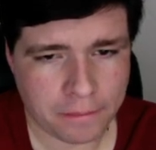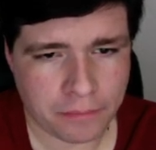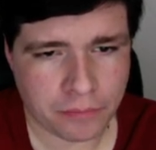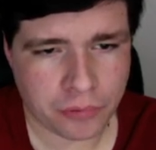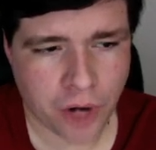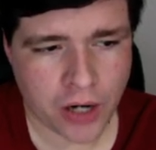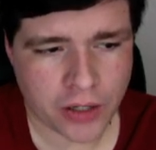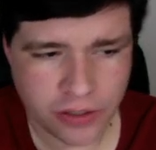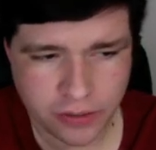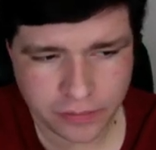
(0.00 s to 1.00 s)

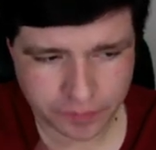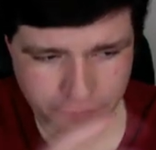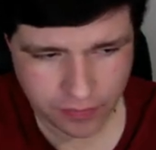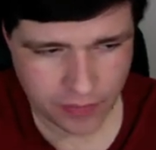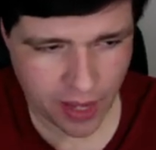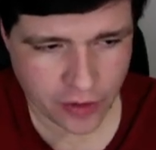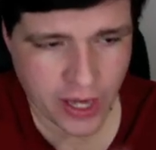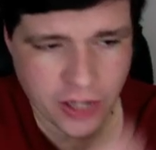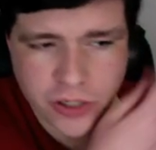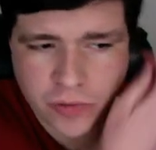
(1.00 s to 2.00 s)
product
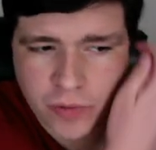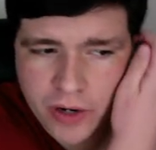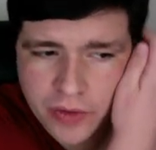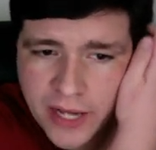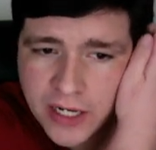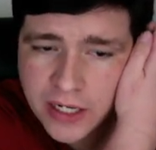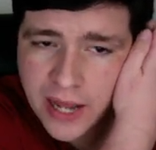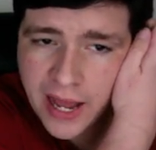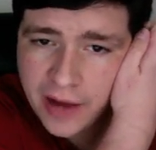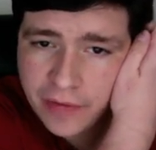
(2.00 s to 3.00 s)
allocation where they didn't
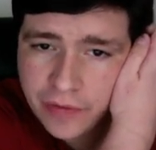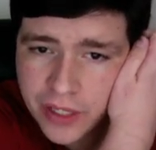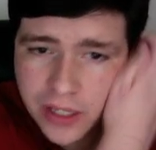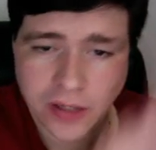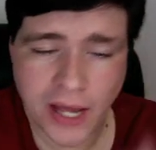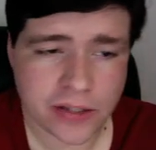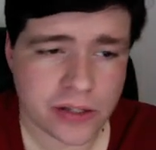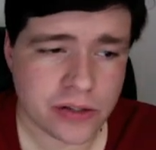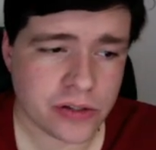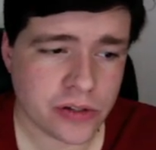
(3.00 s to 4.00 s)
have the
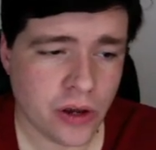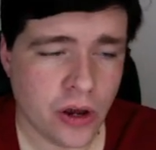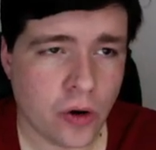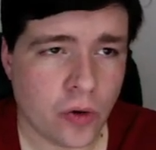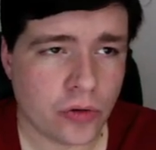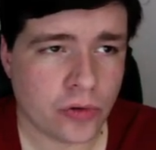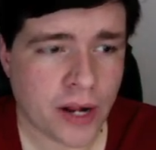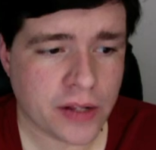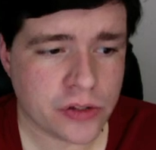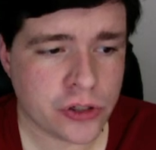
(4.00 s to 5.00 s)
license or the
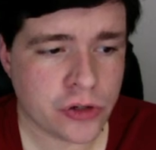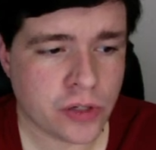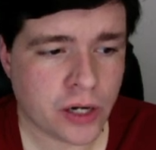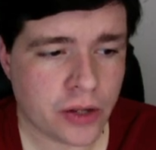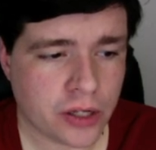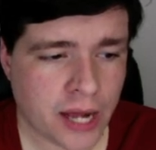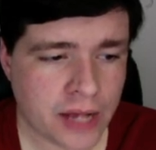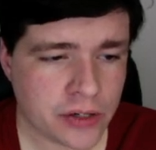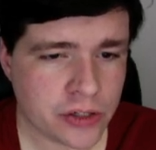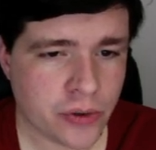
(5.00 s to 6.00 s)
rights to a lot of the
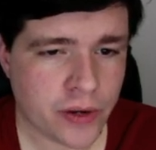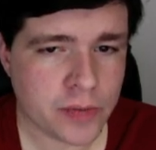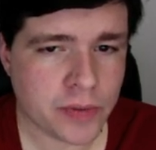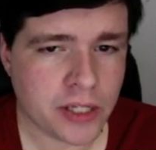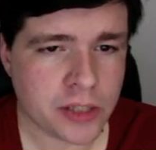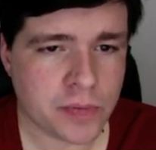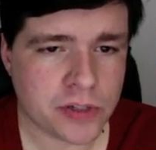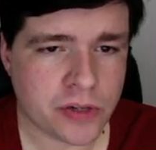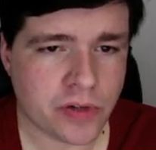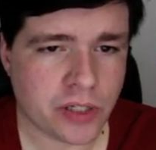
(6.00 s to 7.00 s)
classic Zoids, but they
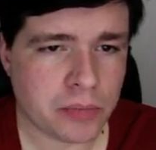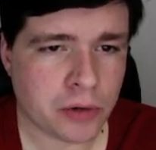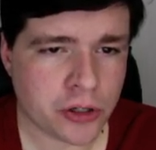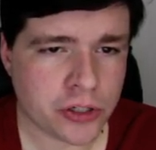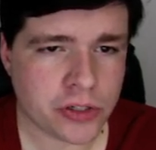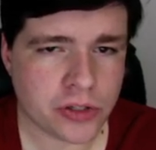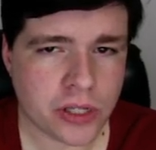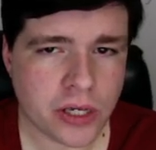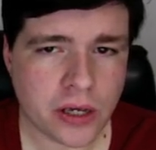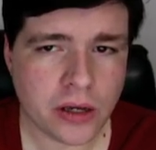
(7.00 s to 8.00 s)
specifically purchased
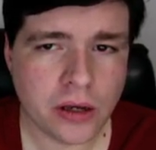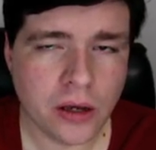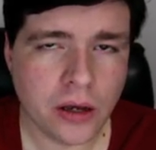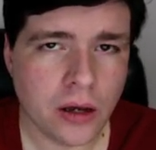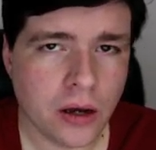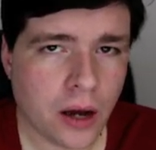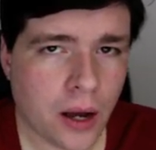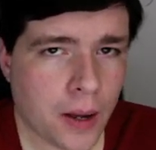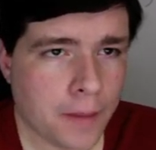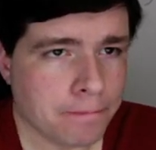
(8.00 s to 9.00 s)
the
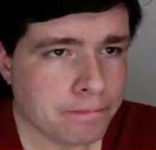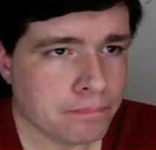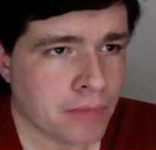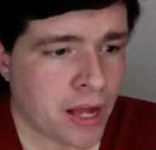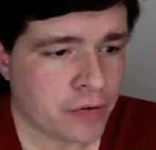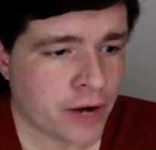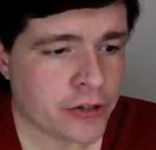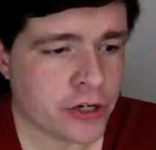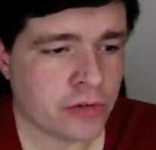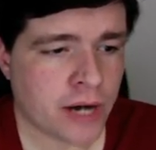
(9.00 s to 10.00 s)

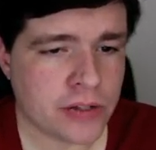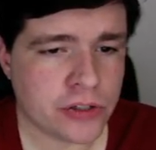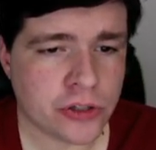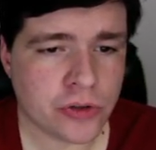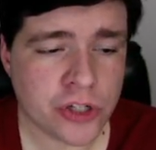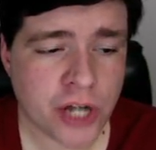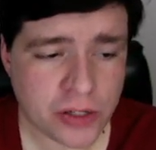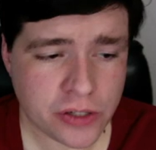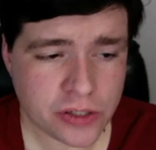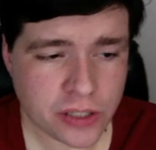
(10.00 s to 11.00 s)
manufacturing rights to the
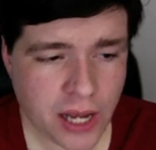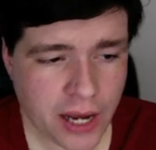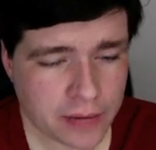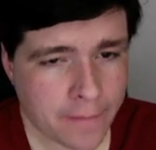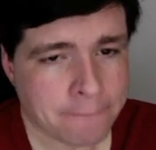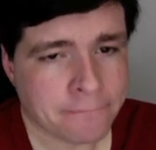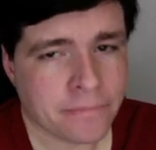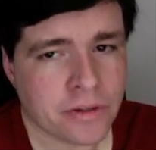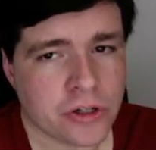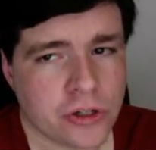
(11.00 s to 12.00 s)
Genesis line
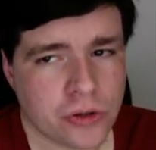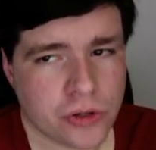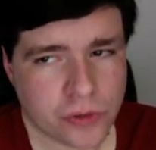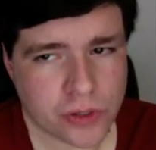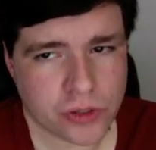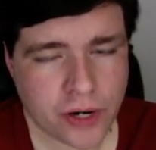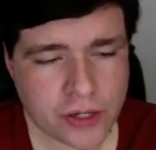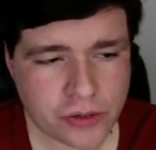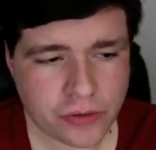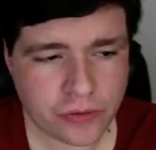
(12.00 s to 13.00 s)
to do the Zoids
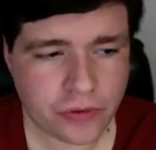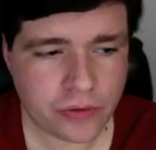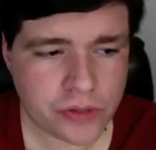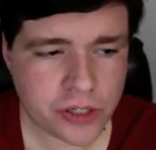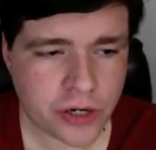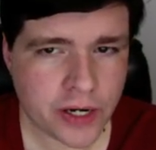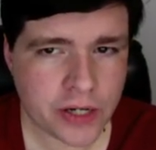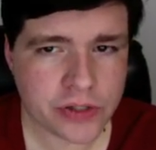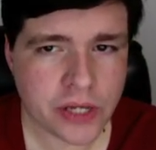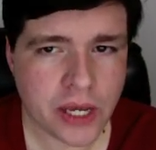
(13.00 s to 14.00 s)
Aggressive
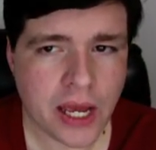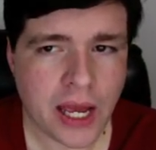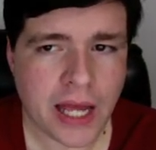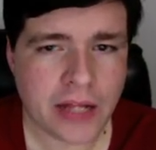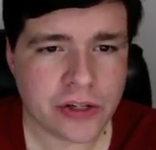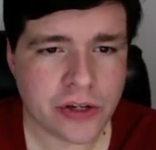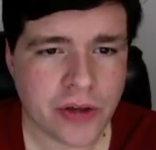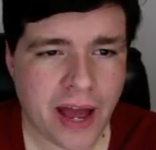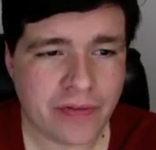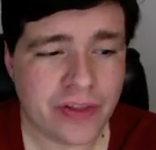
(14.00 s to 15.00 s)
series. And so you
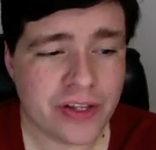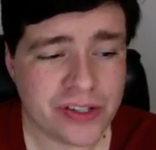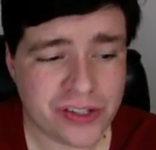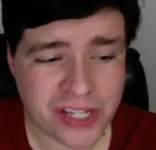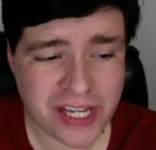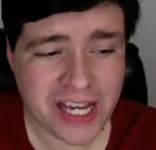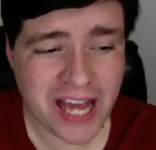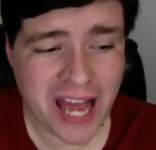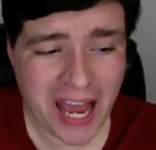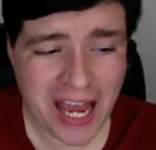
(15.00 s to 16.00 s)
have the
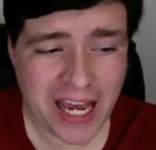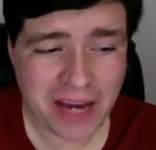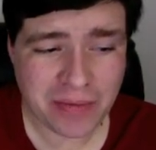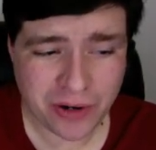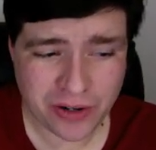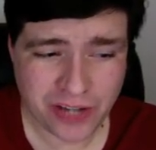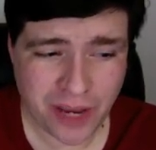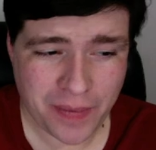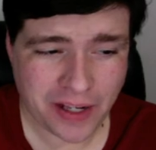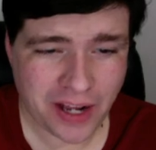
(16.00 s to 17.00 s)
ZA
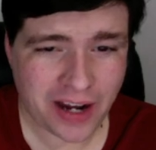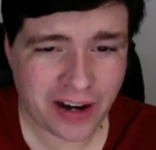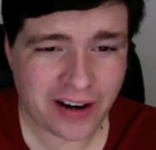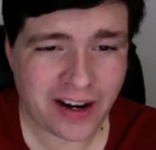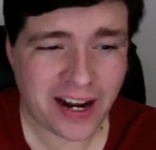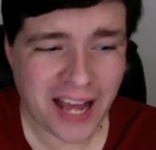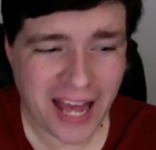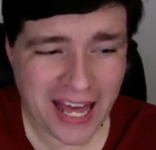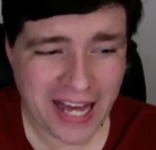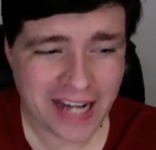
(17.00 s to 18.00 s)
Murasame Liger
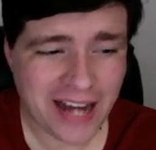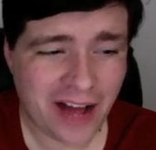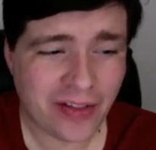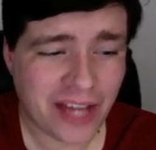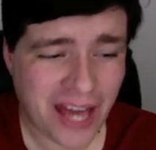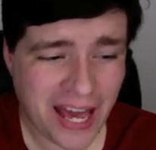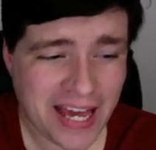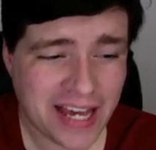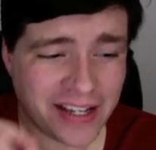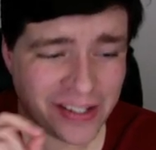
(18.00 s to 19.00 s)
and now the
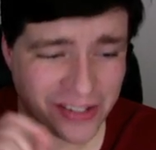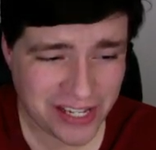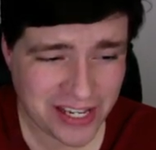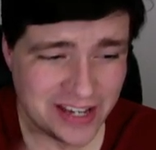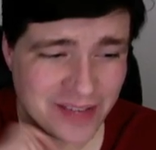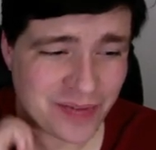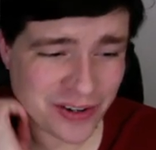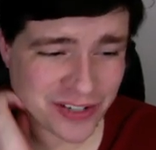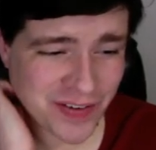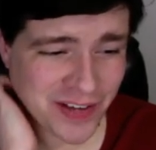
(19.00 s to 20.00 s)
AZ
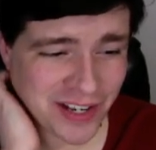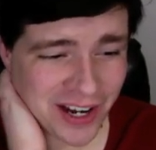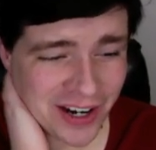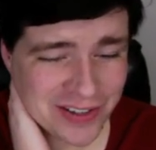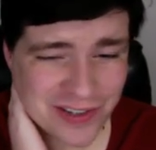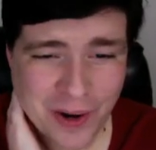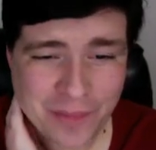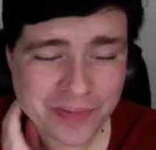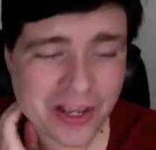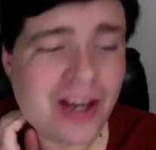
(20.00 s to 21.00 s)
Murasame Liger. So
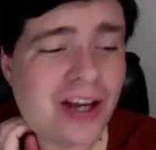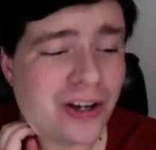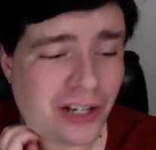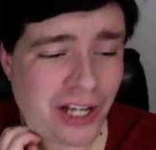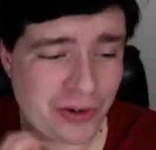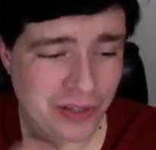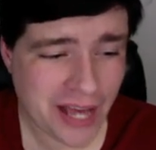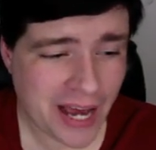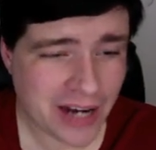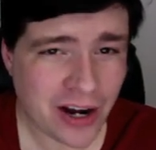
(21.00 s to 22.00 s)
good luck with
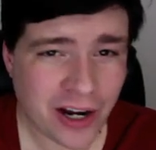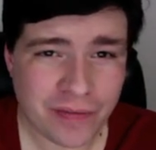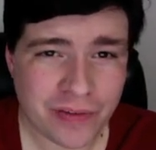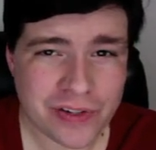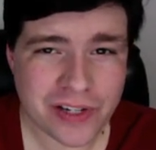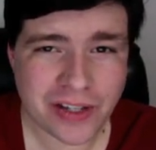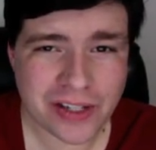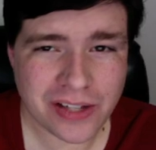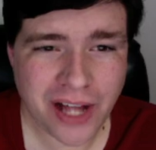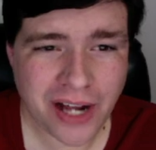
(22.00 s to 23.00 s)
that. Not confusing in the
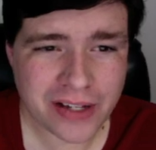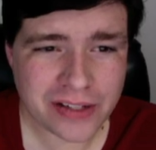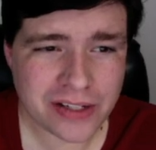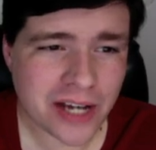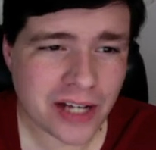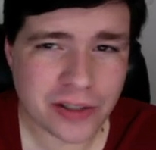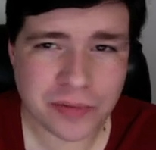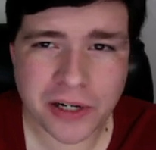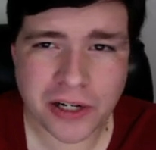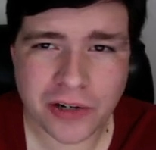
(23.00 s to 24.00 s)
slightest. This guy looks
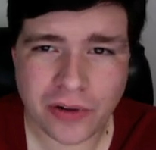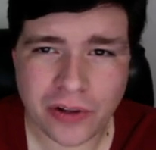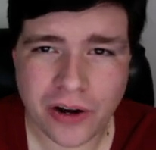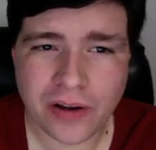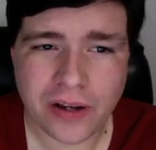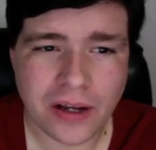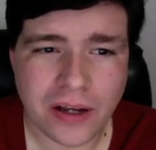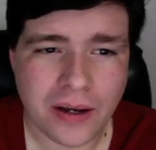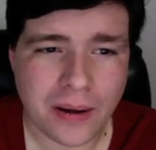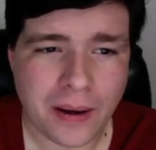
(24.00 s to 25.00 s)
pretty cool though.
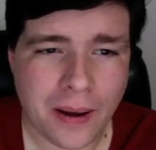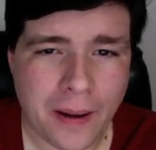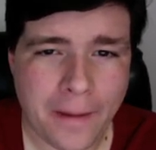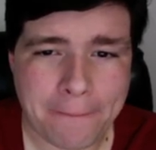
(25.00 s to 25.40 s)
Um,